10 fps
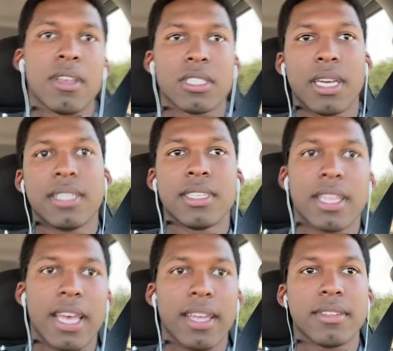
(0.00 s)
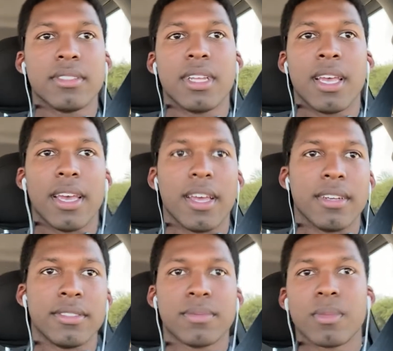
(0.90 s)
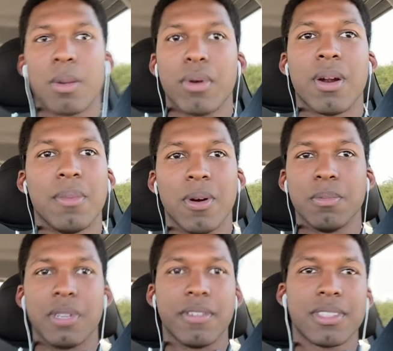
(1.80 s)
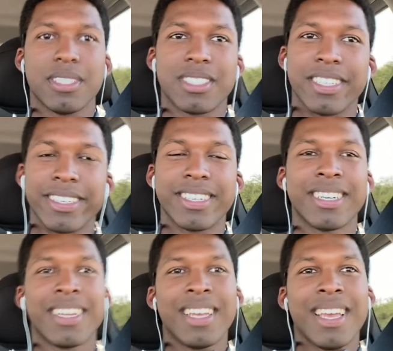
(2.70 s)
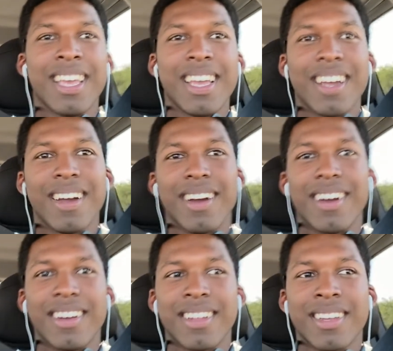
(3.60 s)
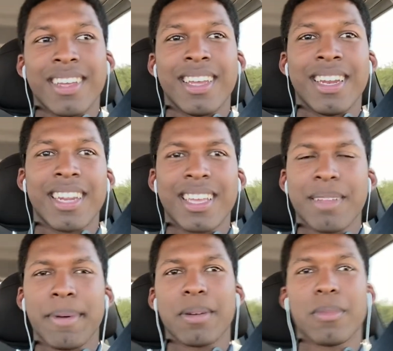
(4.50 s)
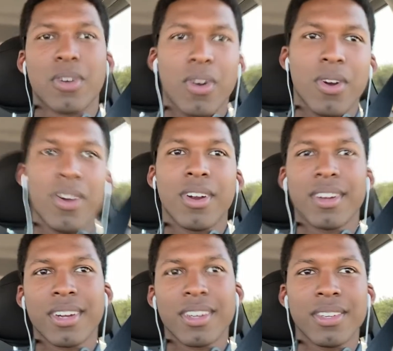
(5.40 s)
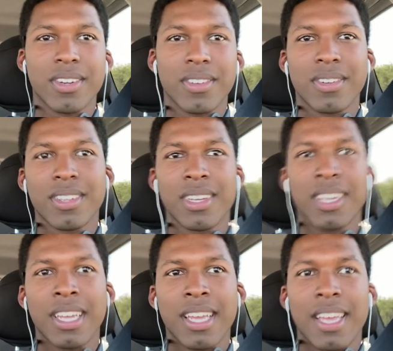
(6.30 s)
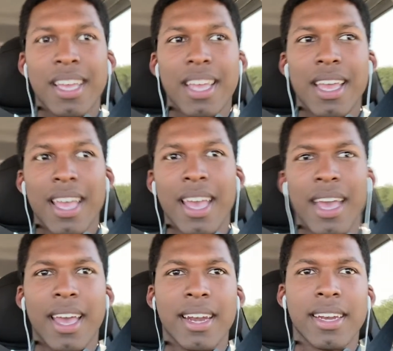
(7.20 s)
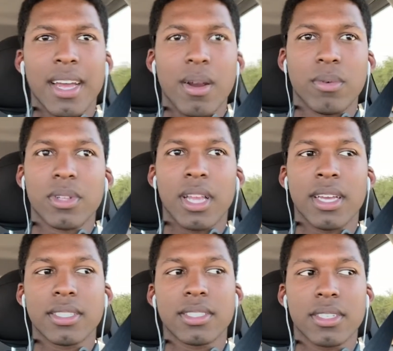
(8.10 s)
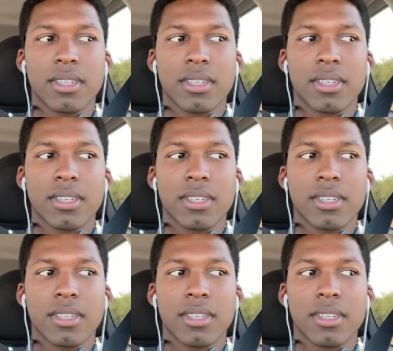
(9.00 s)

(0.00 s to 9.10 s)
So I did that and brought them home. Everything's good. And then I get back in my car, you know, and I realize,